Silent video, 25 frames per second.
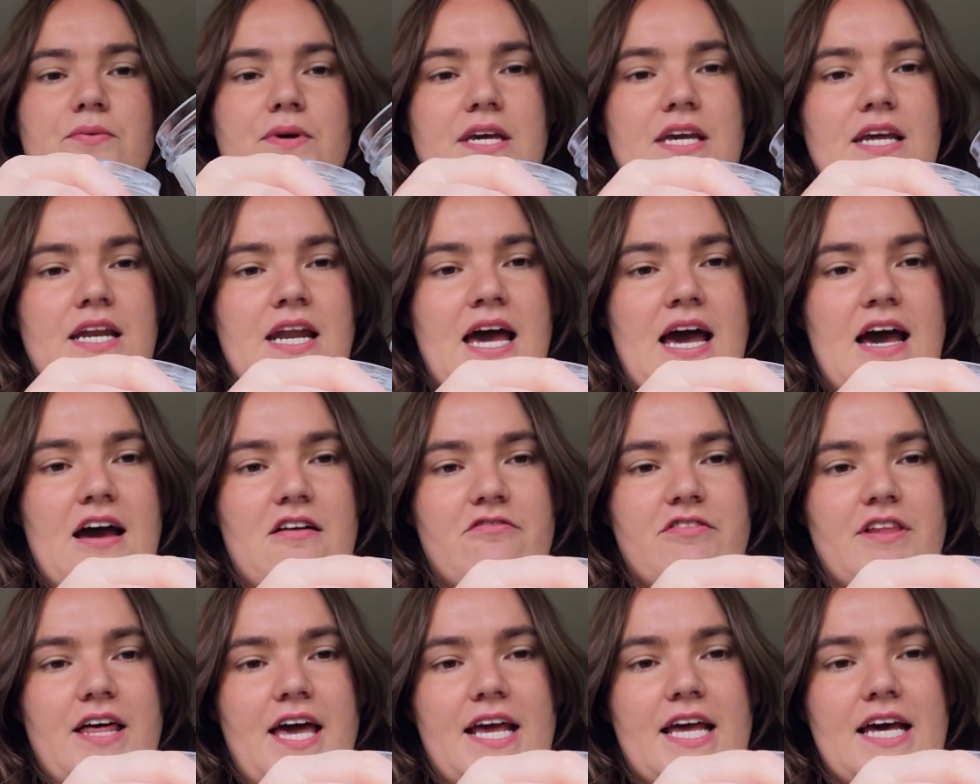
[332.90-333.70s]
we can
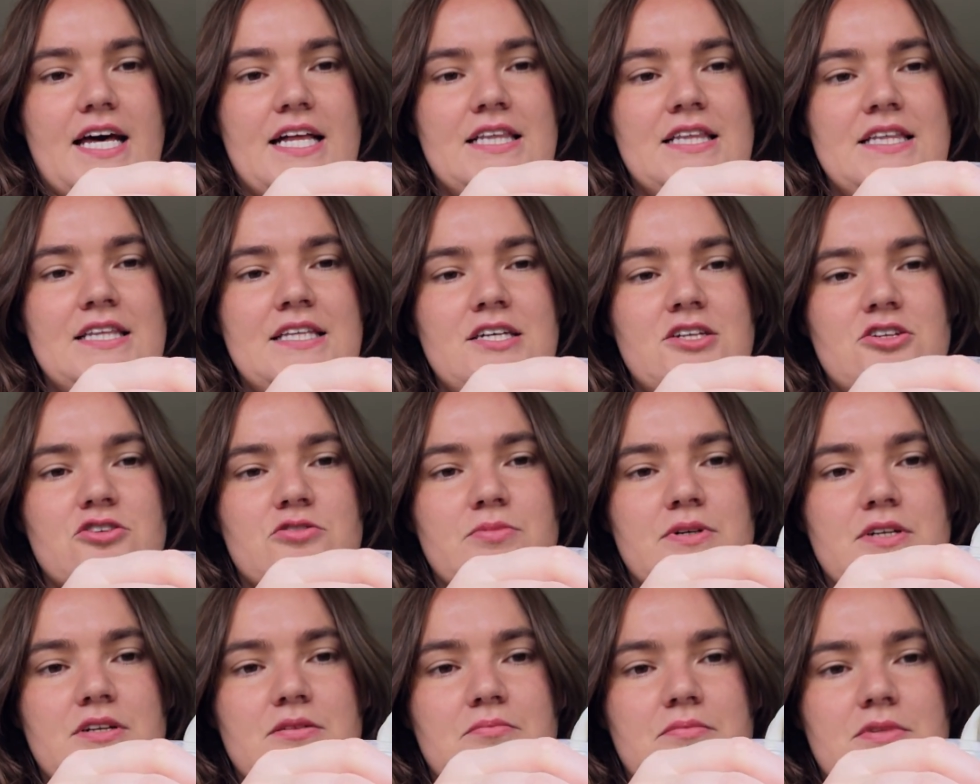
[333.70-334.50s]
have like a little
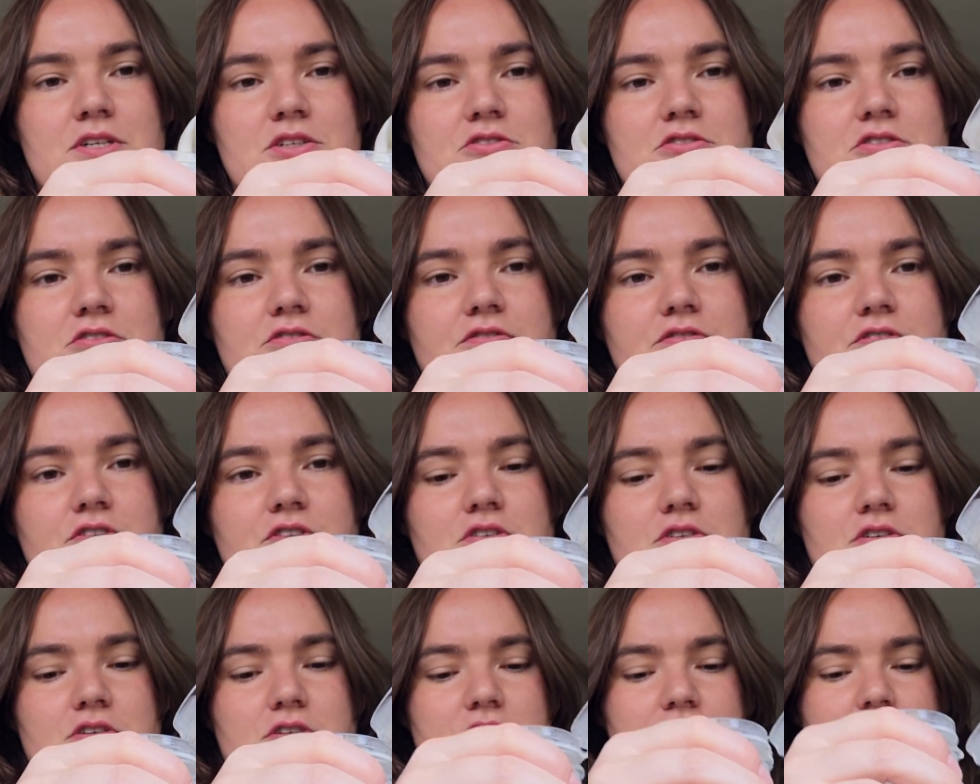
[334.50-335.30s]
bit of milk
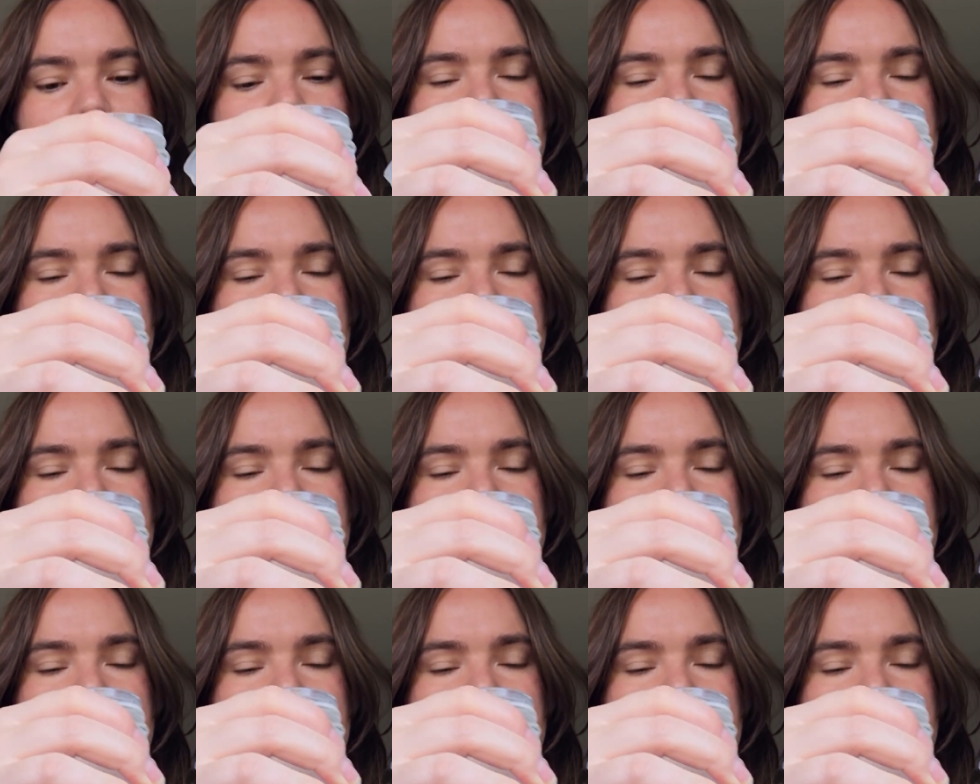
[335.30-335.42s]
for